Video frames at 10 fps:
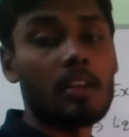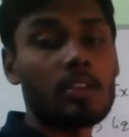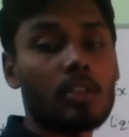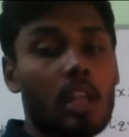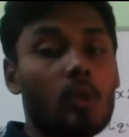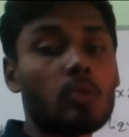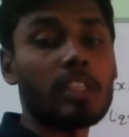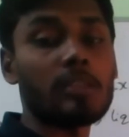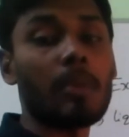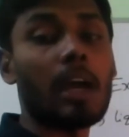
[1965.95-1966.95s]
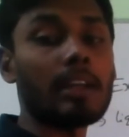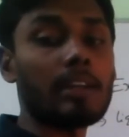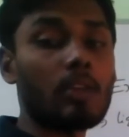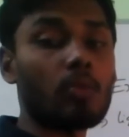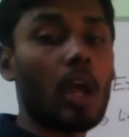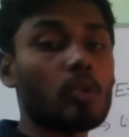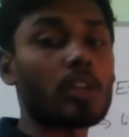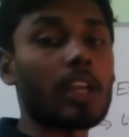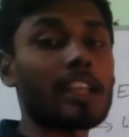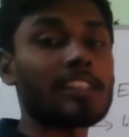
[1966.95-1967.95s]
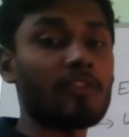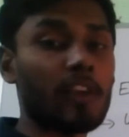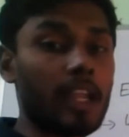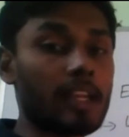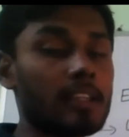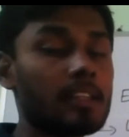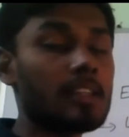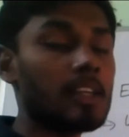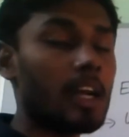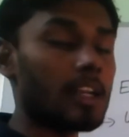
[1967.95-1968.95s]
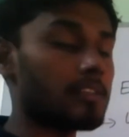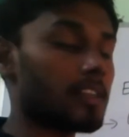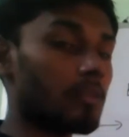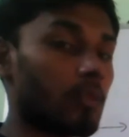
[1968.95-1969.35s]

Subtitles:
So now this matter we have to classify it. Understanding?